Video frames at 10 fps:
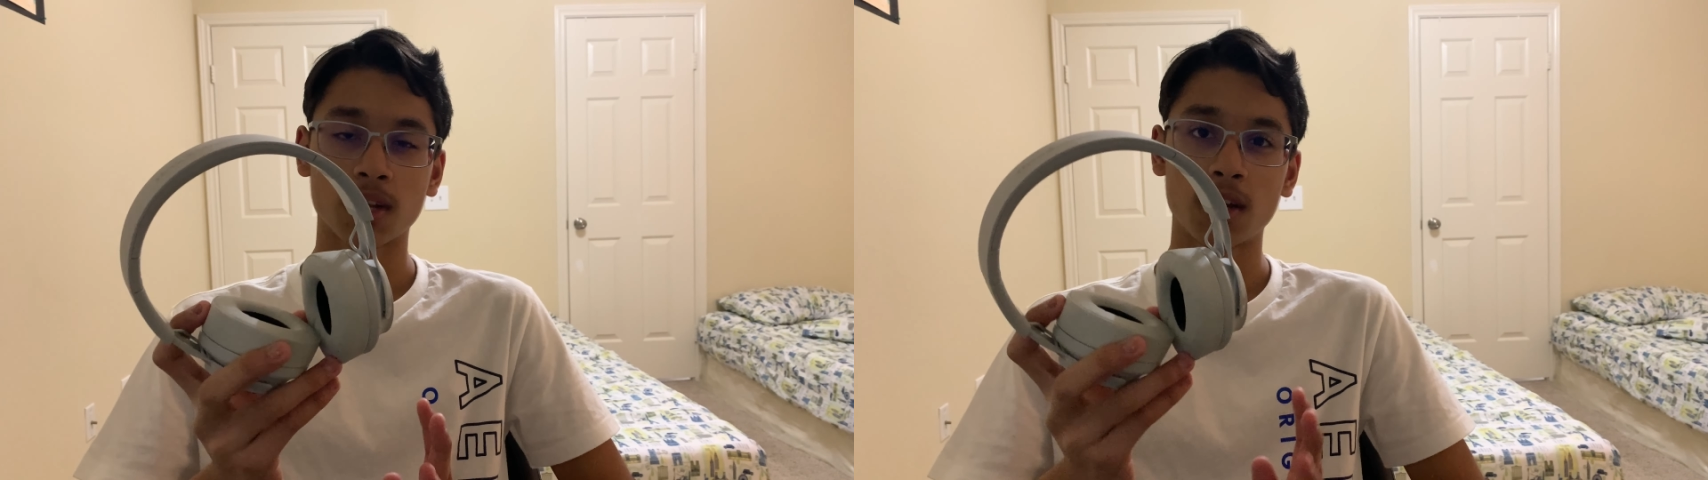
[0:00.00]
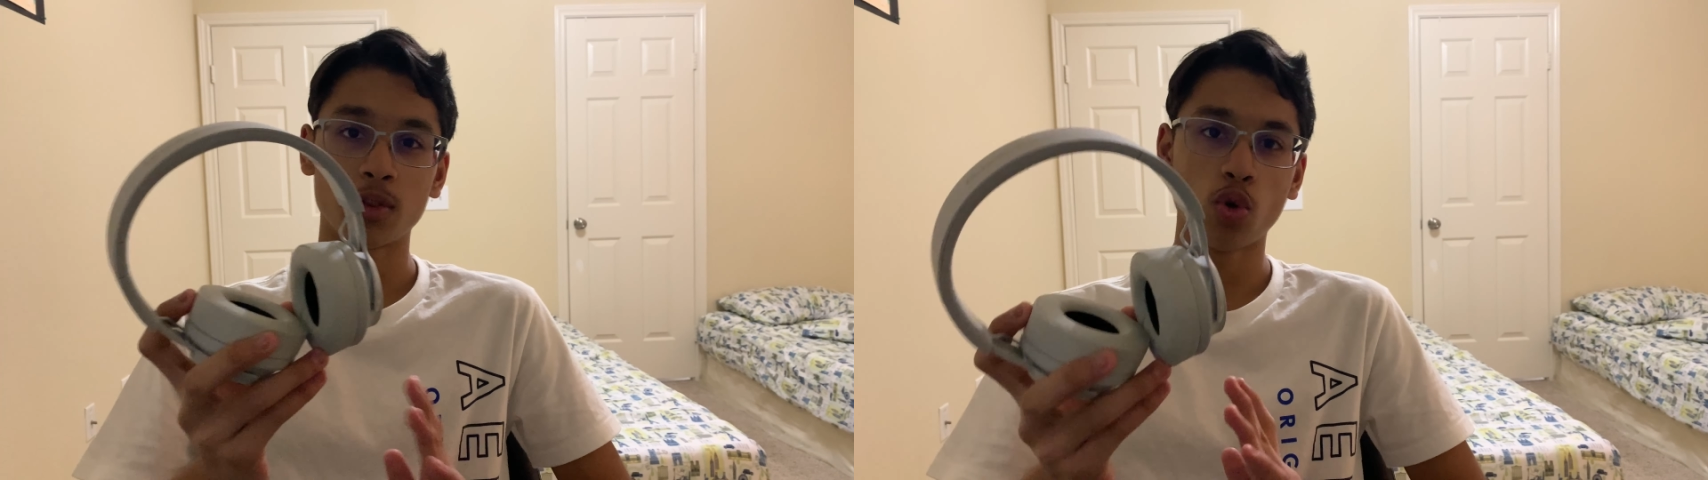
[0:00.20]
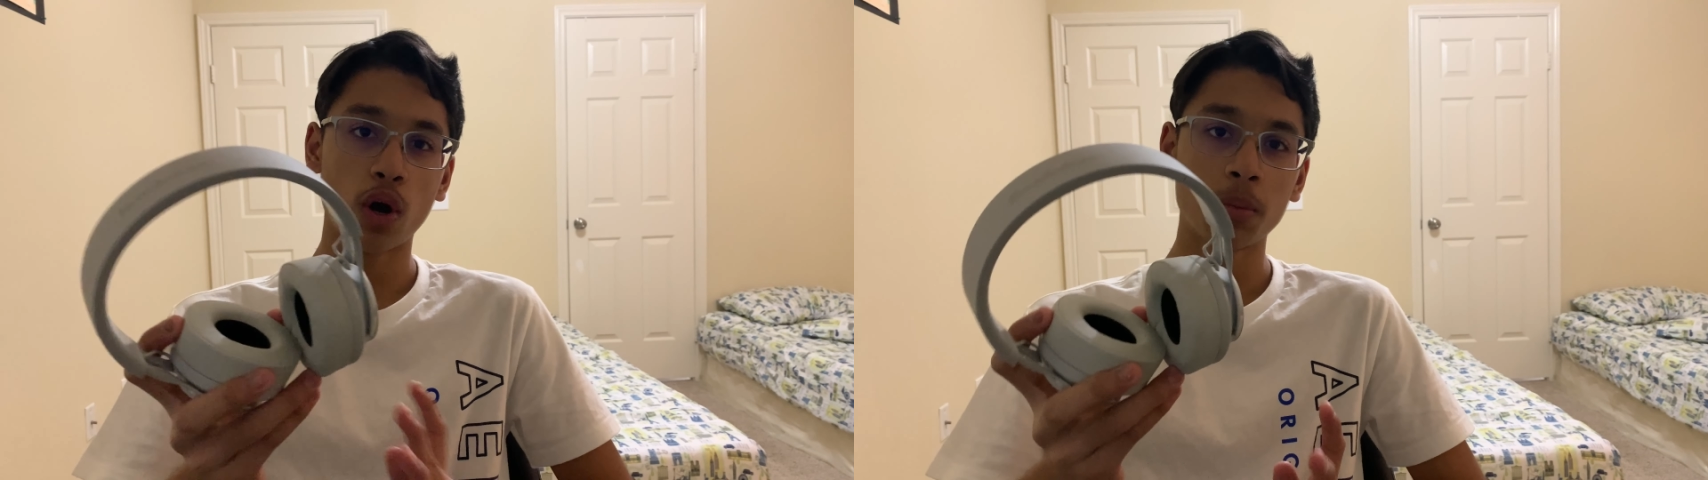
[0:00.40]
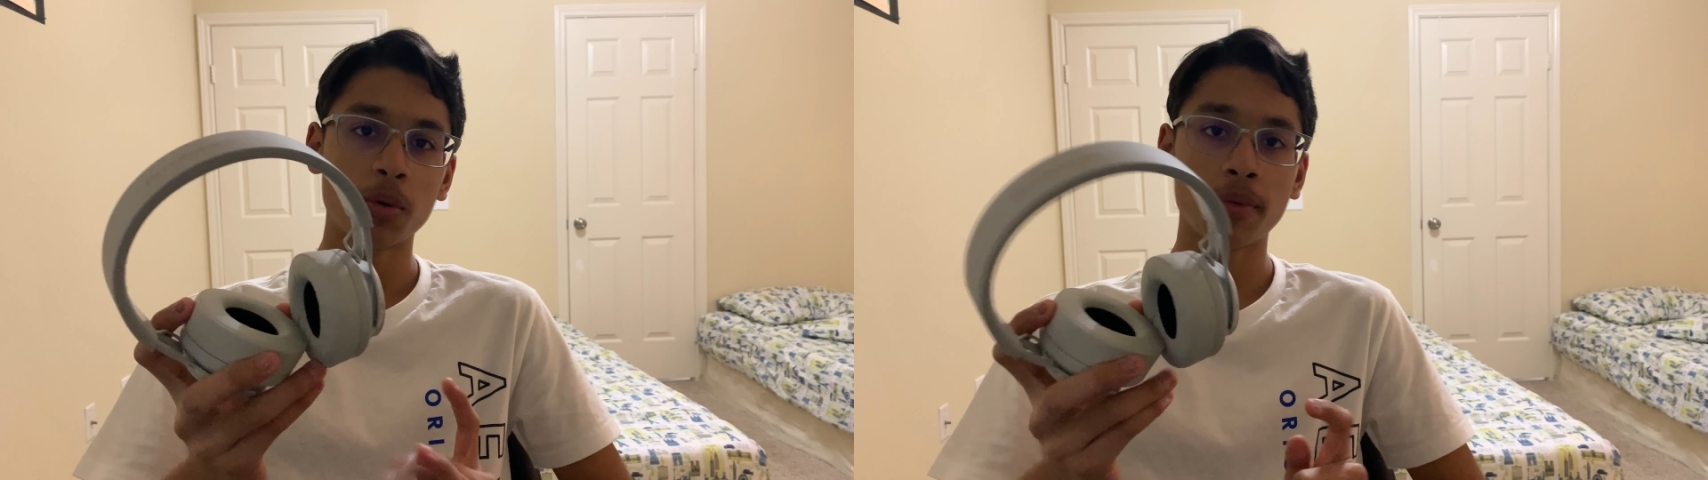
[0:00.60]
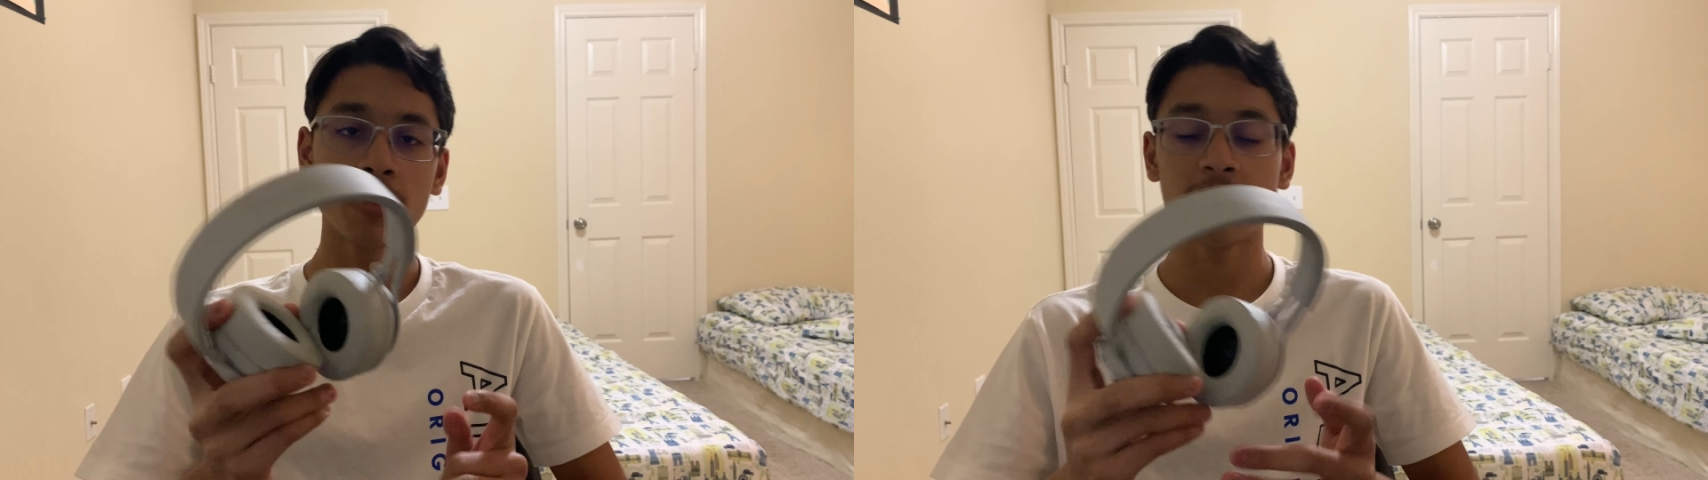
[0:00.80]
normal
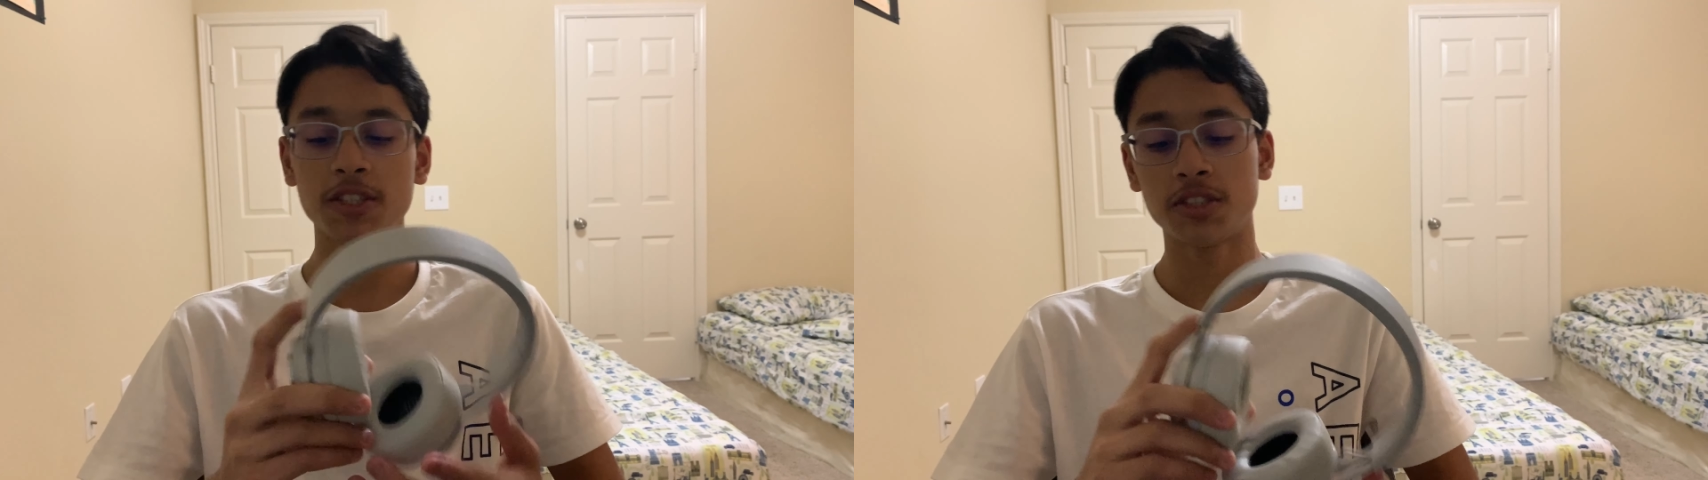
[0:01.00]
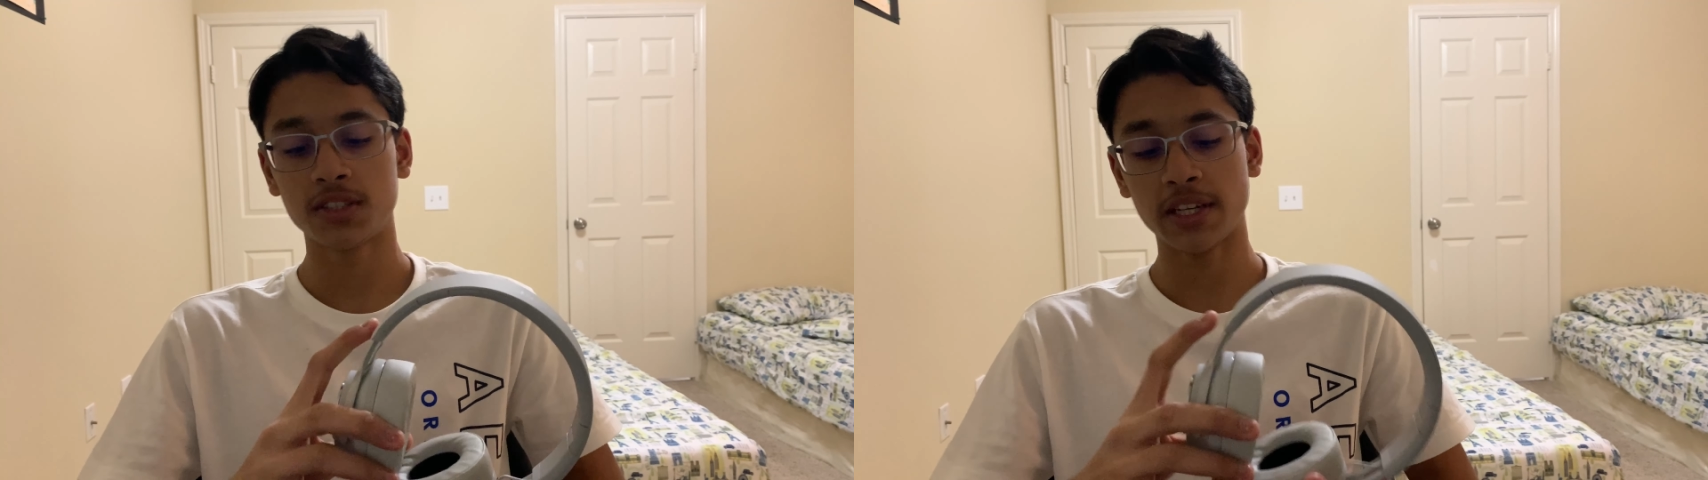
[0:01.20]
amount of features.